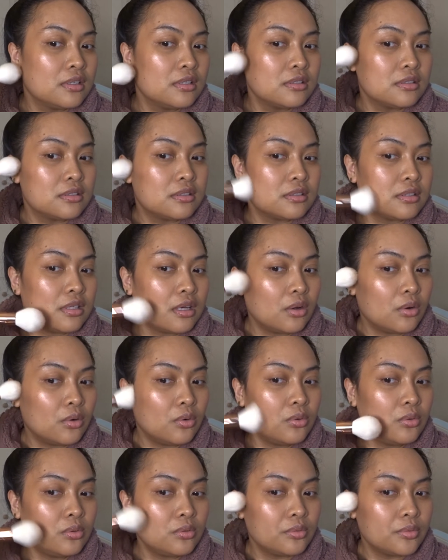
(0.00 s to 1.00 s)

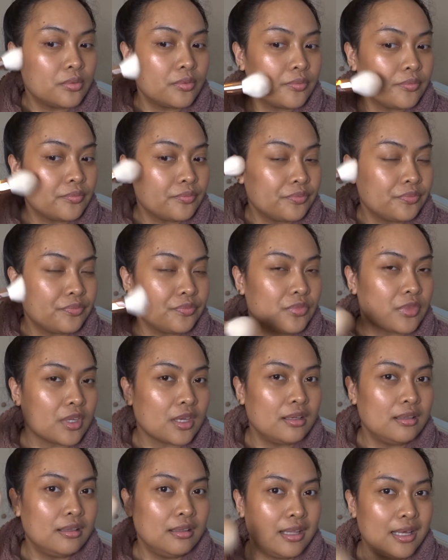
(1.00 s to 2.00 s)
so
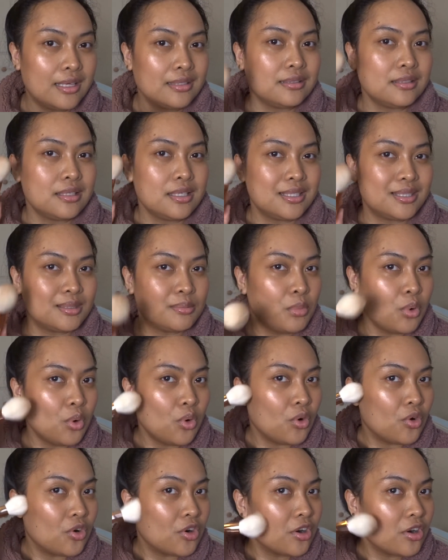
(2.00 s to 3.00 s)
less is
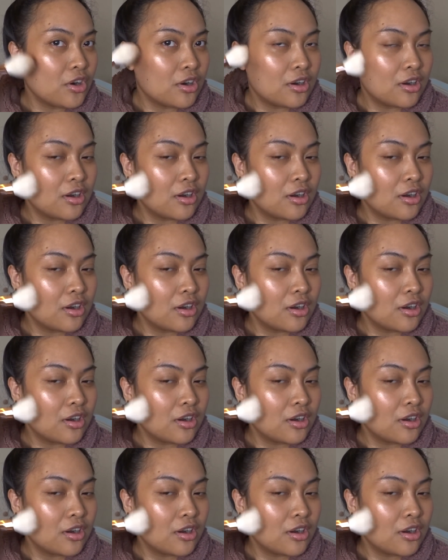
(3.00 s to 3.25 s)
more.